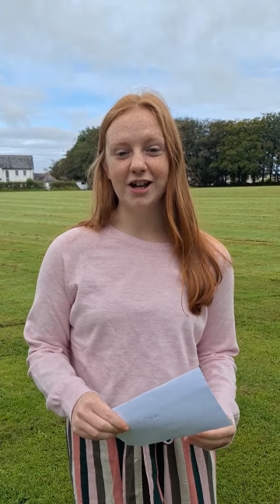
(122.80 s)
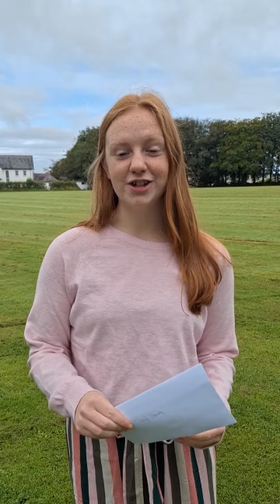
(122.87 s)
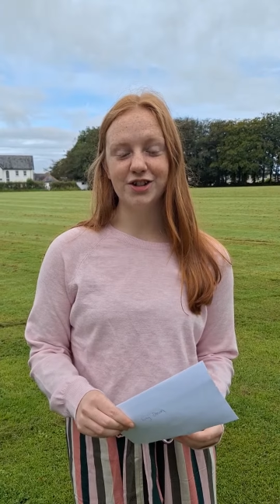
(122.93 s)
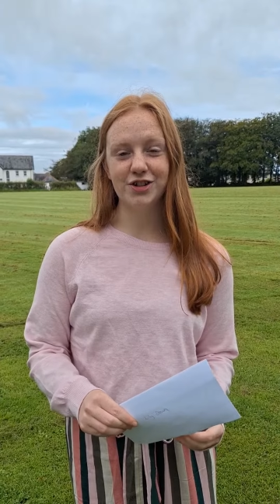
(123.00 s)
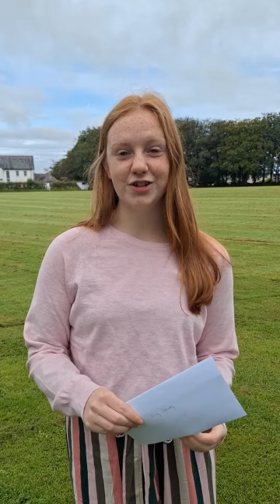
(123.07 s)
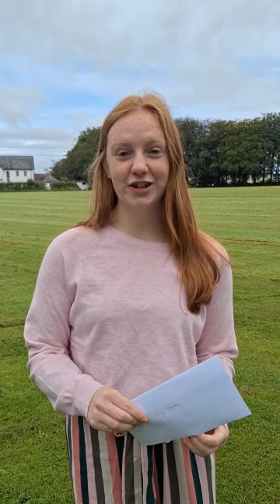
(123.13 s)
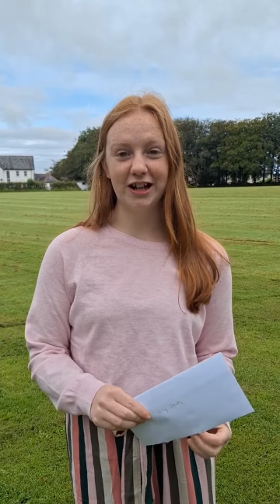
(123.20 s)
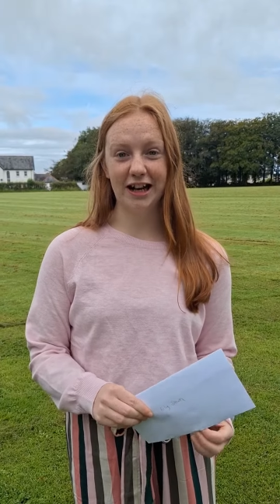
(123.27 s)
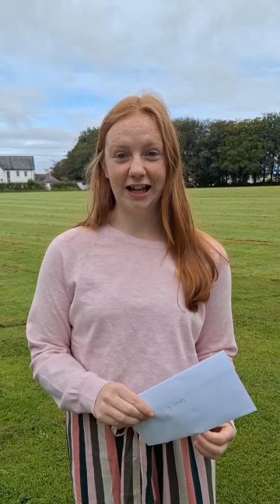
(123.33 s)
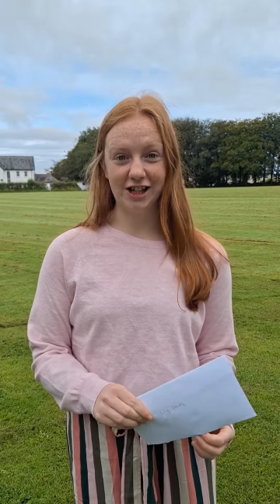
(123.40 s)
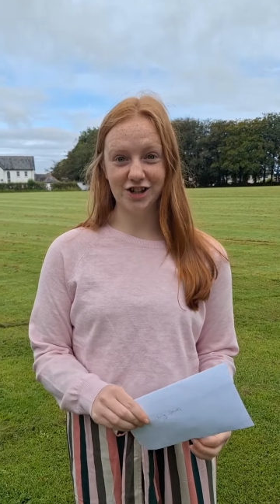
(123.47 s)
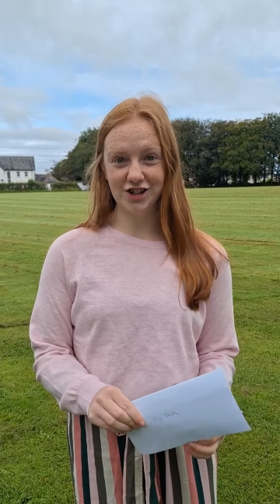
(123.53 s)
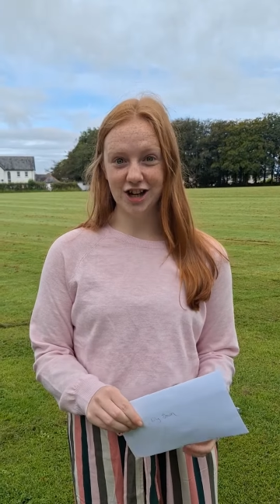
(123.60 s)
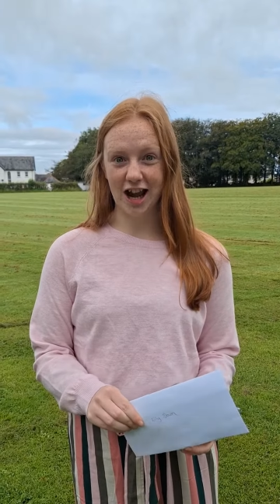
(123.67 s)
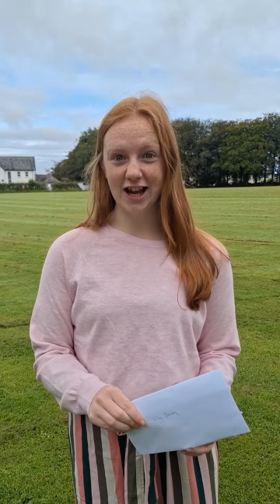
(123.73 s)
student
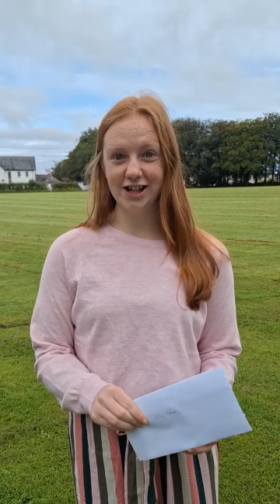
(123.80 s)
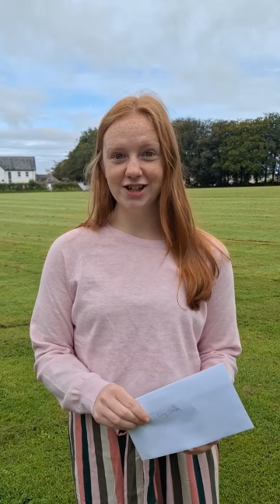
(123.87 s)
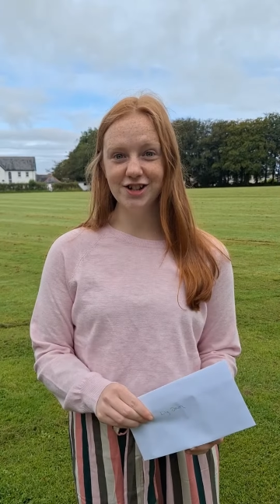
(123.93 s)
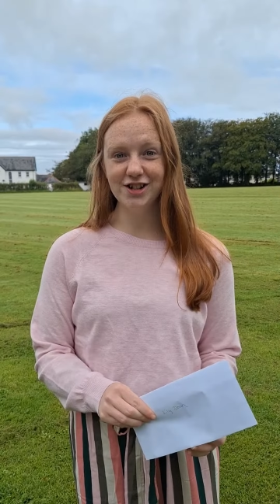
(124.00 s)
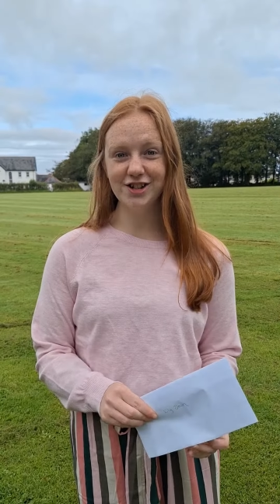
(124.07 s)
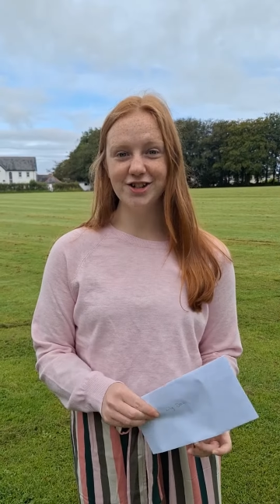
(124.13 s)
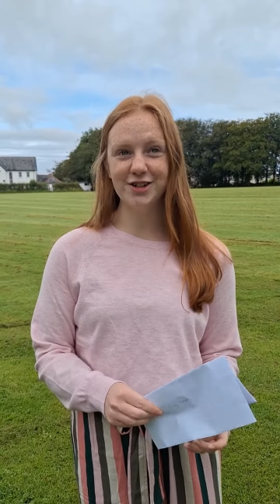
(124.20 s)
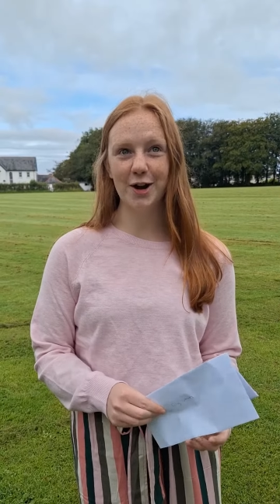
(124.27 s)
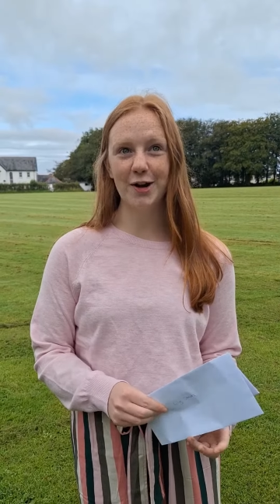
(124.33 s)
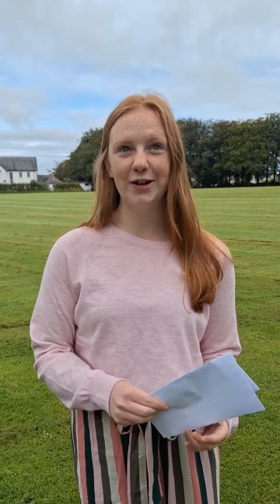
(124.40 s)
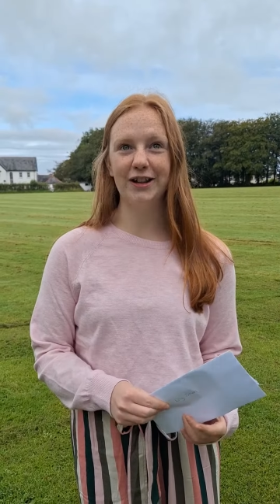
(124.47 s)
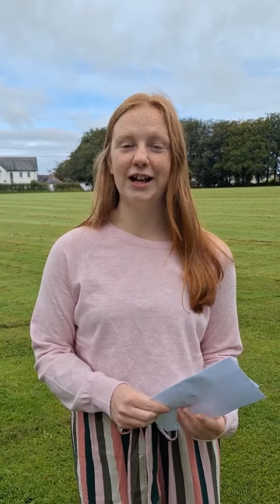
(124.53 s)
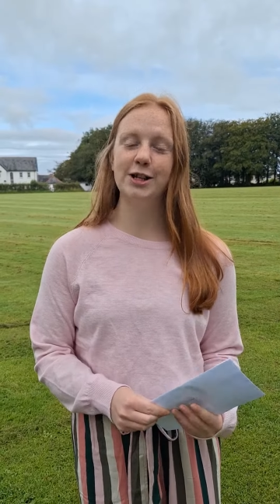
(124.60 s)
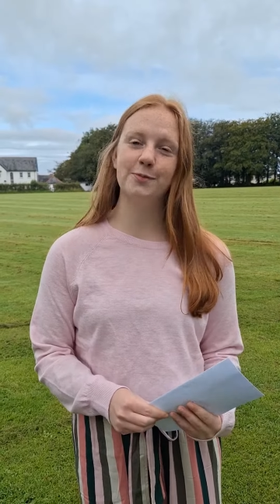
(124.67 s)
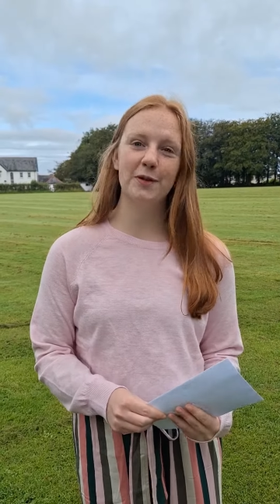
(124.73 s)
exchange,
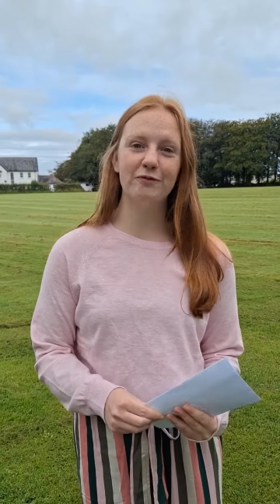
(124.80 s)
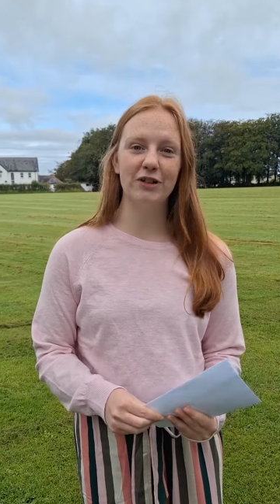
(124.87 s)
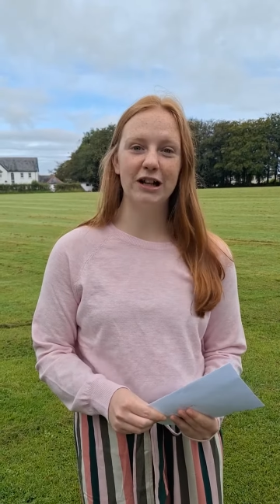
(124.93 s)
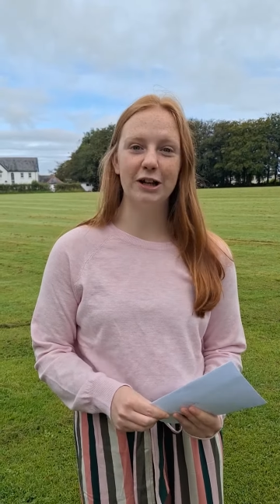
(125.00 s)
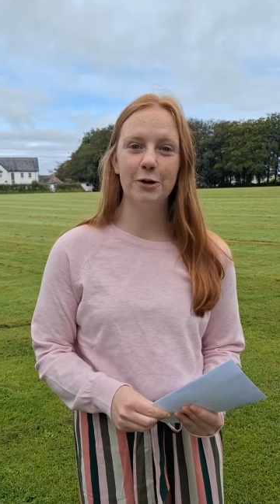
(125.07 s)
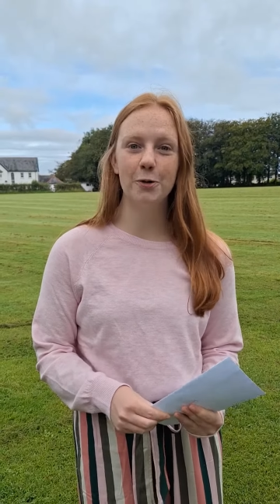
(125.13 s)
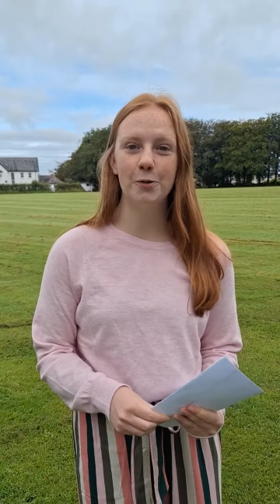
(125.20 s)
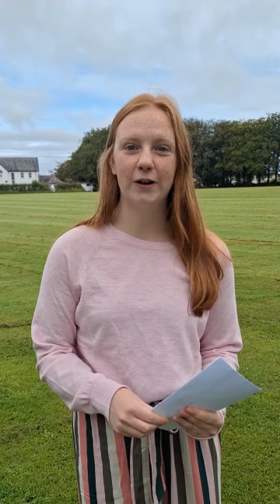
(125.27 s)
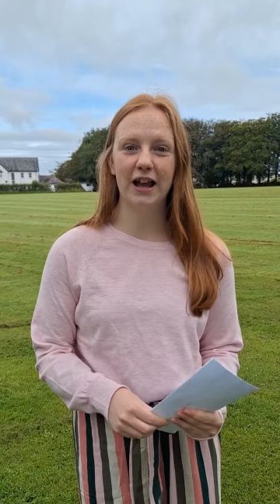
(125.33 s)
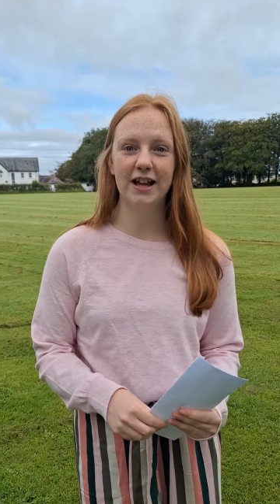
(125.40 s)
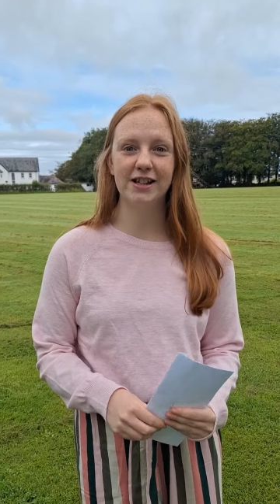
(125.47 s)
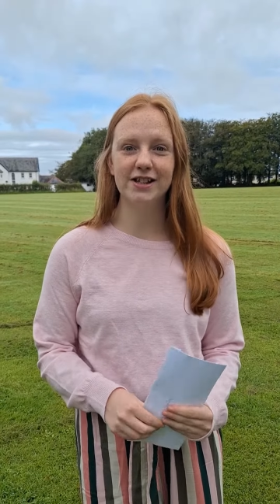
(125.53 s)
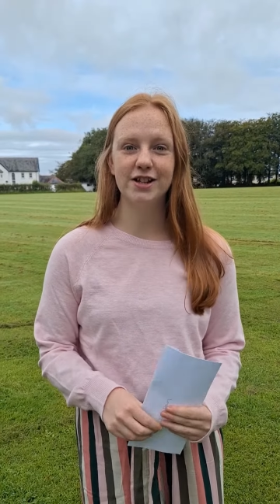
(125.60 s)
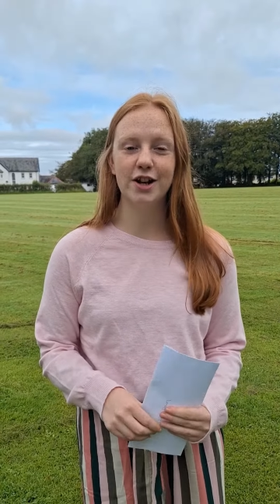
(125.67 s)
so that's been really cool getting